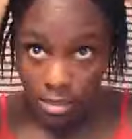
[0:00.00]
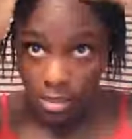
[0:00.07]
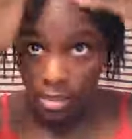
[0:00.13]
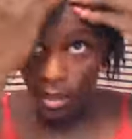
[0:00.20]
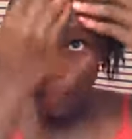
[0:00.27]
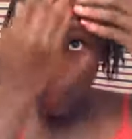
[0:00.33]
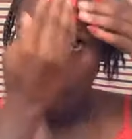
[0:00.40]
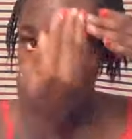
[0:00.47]

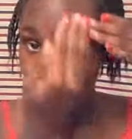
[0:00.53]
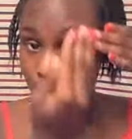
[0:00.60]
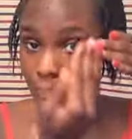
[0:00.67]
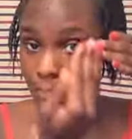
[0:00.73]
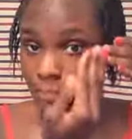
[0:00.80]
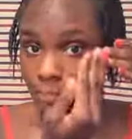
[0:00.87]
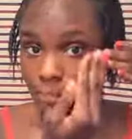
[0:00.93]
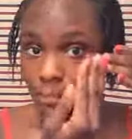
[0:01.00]
Yep.
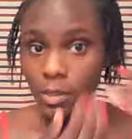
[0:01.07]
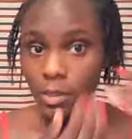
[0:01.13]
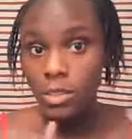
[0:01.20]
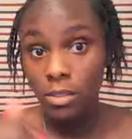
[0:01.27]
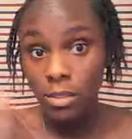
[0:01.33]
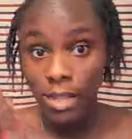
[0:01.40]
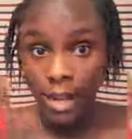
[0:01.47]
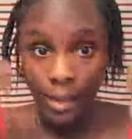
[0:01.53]

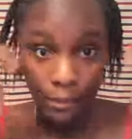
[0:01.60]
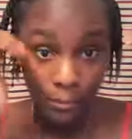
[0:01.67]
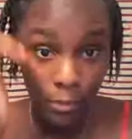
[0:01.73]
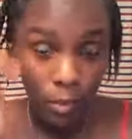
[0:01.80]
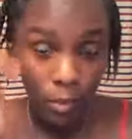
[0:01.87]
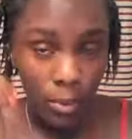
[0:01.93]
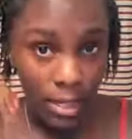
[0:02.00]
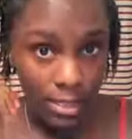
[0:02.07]
So that
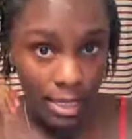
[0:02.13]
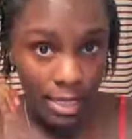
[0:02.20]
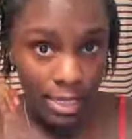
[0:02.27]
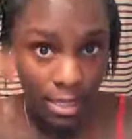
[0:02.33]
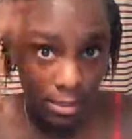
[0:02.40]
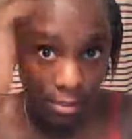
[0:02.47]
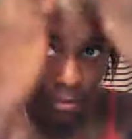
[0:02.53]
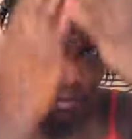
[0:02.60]
when I take it
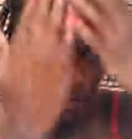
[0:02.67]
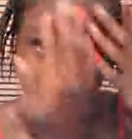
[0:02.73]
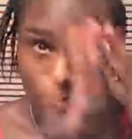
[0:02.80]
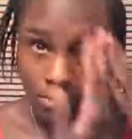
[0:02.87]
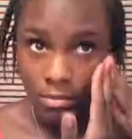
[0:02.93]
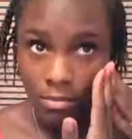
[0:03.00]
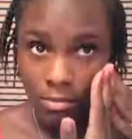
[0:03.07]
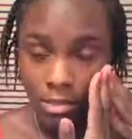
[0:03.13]
down,
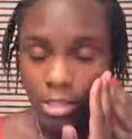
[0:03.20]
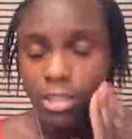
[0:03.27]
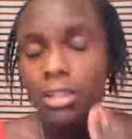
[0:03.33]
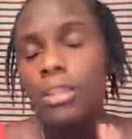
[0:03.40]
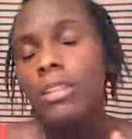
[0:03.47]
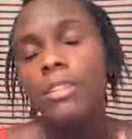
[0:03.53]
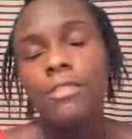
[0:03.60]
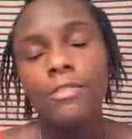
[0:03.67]

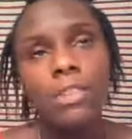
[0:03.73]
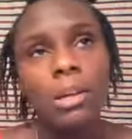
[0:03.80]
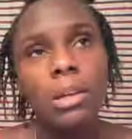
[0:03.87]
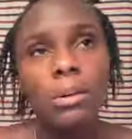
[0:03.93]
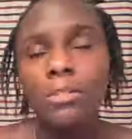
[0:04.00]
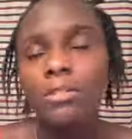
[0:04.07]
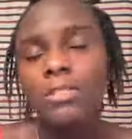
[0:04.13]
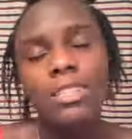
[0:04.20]
curly
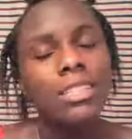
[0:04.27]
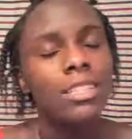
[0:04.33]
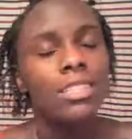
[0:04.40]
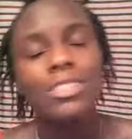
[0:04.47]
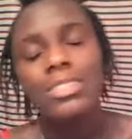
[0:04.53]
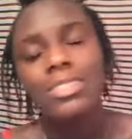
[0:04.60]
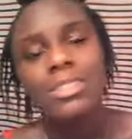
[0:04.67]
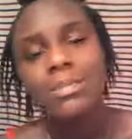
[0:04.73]
flow of
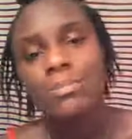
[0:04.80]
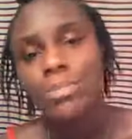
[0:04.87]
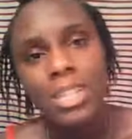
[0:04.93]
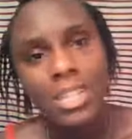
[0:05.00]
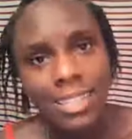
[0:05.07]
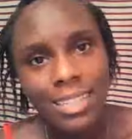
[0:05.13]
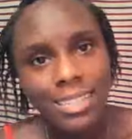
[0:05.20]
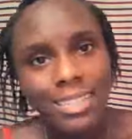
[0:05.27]
delicious
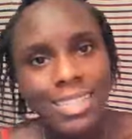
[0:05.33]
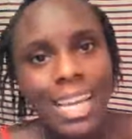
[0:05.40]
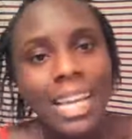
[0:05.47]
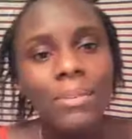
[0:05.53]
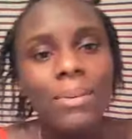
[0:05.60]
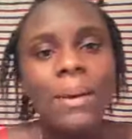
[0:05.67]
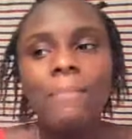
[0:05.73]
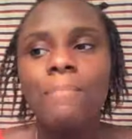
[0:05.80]
prettiness.
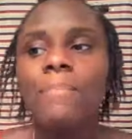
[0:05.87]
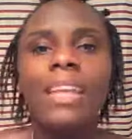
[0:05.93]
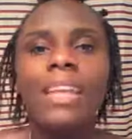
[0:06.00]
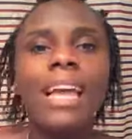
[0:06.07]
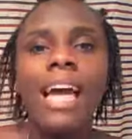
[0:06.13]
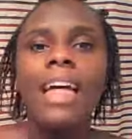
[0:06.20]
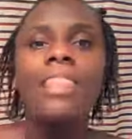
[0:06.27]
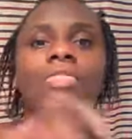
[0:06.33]
Anyway,
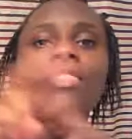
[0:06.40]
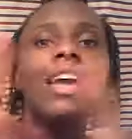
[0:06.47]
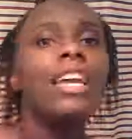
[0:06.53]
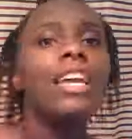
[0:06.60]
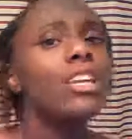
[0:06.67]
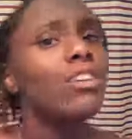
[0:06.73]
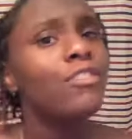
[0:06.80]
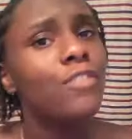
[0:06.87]

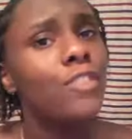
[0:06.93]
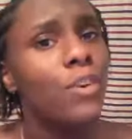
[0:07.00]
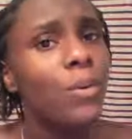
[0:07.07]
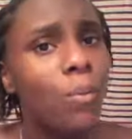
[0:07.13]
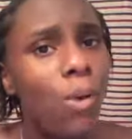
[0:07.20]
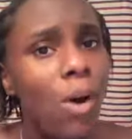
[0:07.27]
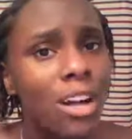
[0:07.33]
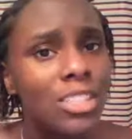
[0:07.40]
thank you for
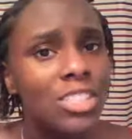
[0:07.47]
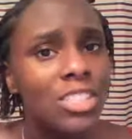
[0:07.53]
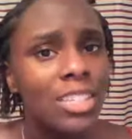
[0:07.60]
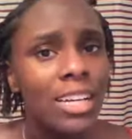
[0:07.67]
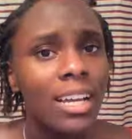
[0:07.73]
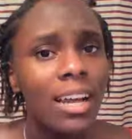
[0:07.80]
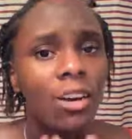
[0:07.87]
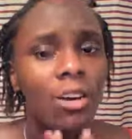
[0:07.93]

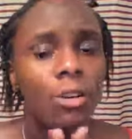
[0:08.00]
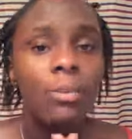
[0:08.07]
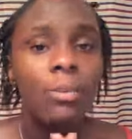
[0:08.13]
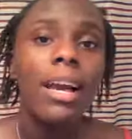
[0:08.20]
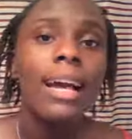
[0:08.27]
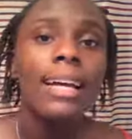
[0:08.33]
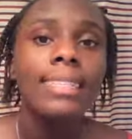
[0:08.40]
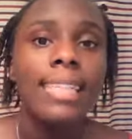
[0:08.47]
watching. I hope you
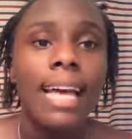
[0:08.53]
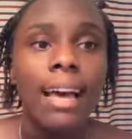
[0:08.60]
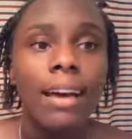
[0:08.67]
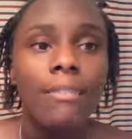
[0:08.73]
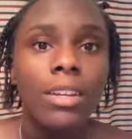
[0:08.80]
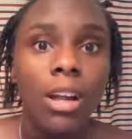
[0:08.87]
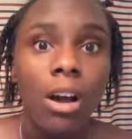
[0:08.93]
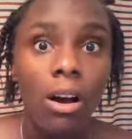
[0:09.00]
guys
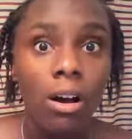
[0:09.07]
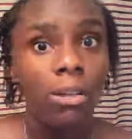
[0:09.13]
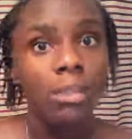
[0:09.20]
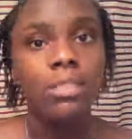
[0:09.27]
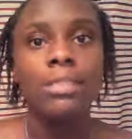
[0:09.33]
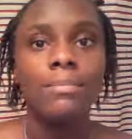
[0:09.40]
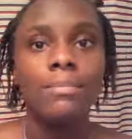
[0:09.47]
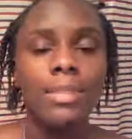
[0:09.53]
have an
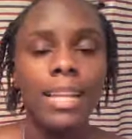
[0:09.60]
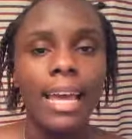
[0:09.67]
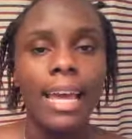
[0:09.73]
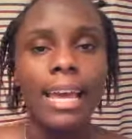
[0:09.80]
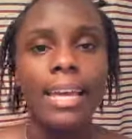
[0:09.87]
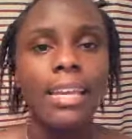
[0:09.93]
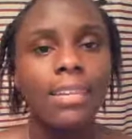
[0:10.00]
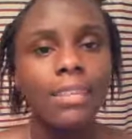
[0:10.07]
awesome
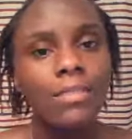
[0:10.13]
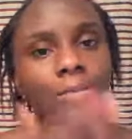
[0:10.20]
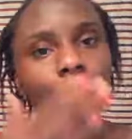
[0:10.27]
day.